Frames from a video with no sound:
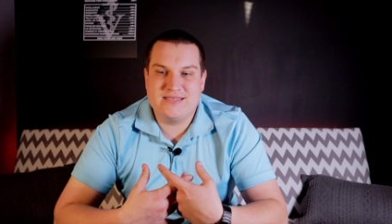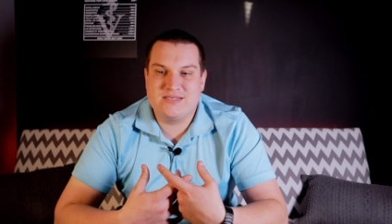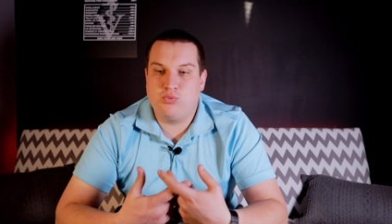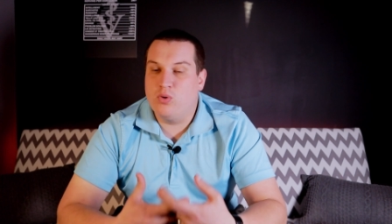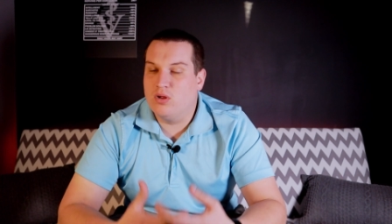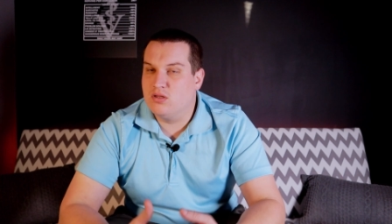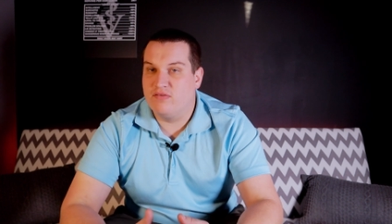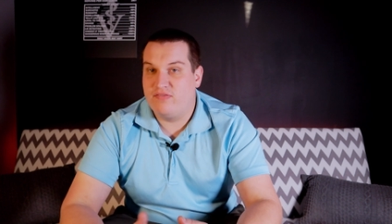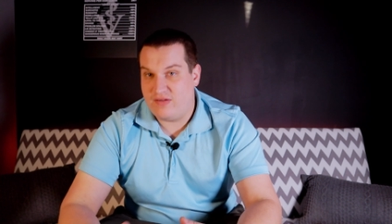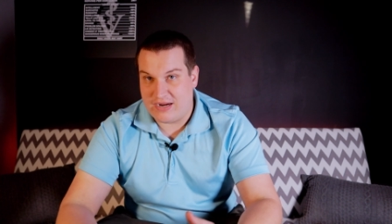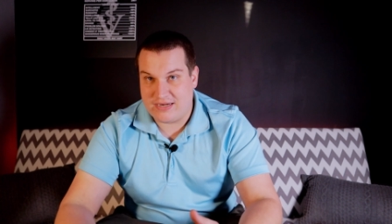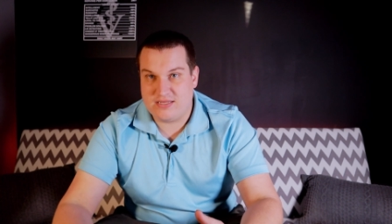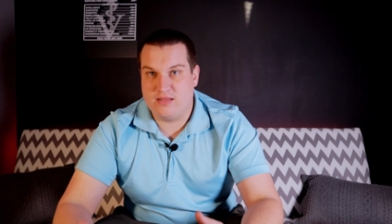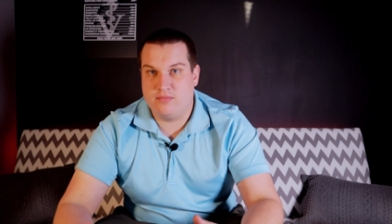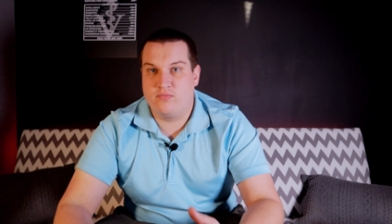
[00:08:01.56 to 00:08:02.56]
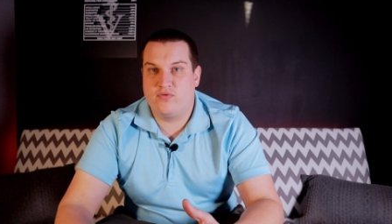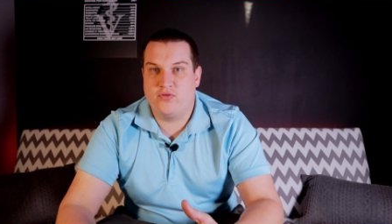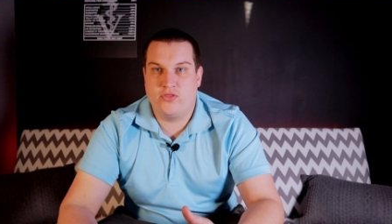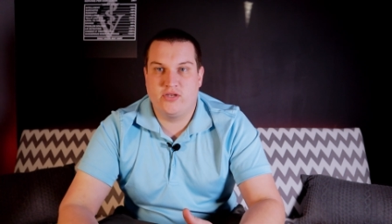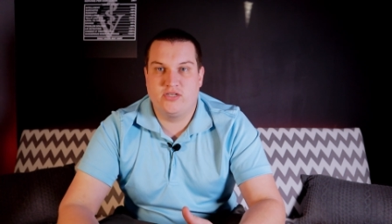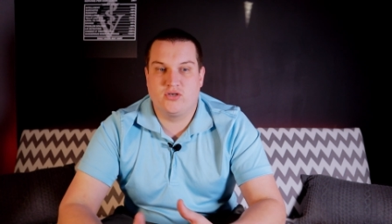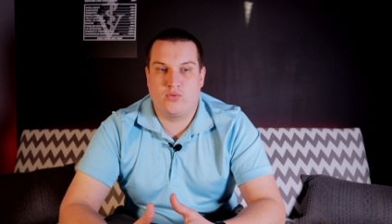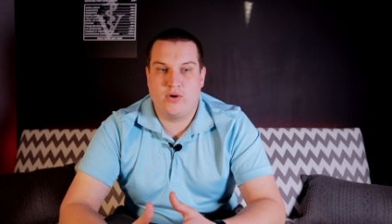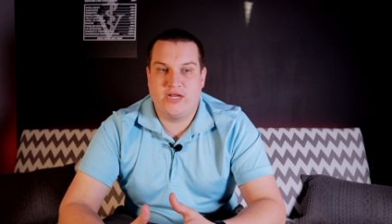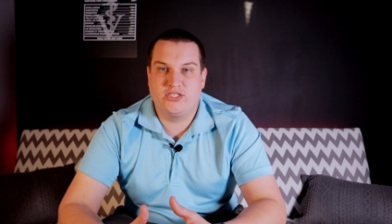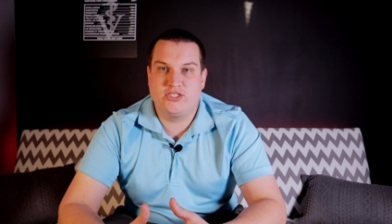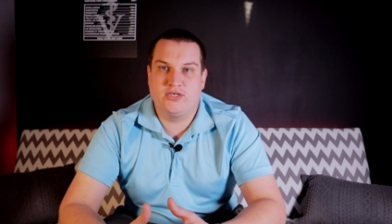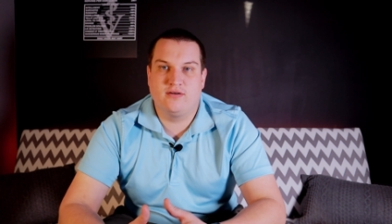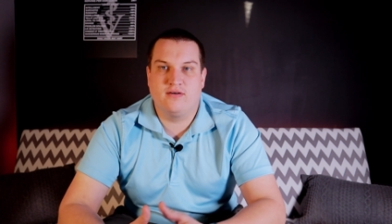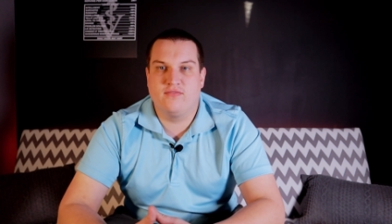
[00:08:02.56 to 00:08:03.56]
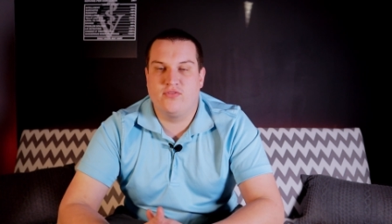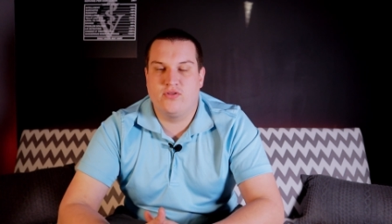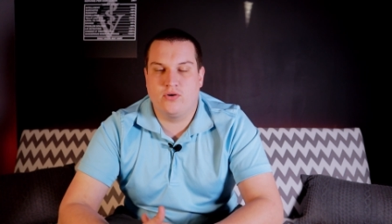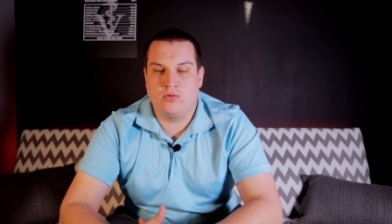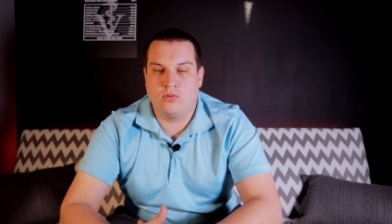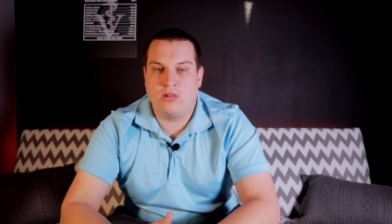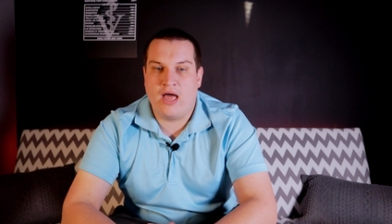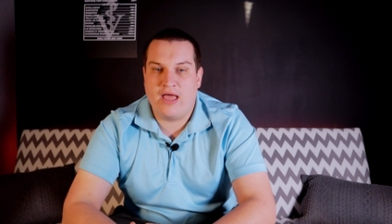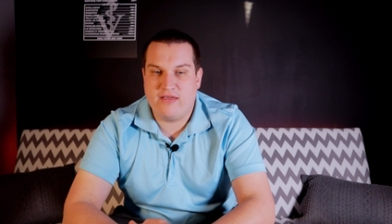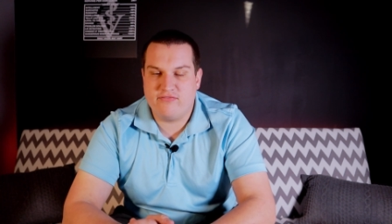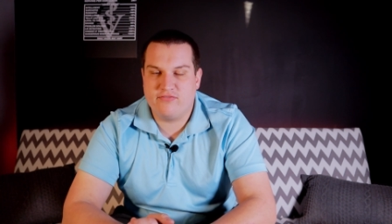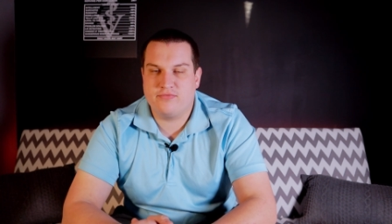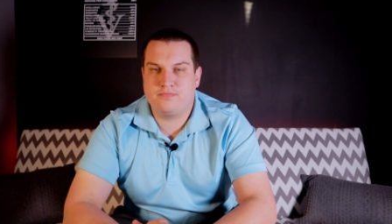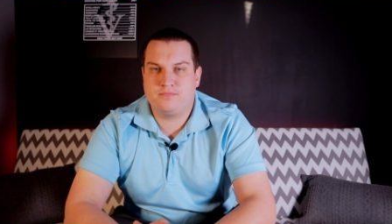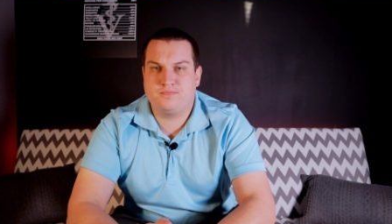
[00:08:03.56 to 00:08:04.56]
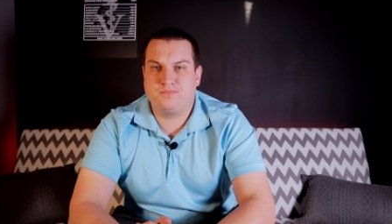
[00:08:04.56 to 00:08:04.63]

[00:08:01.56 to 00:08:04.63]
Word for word: this will affect them for the duration of their life.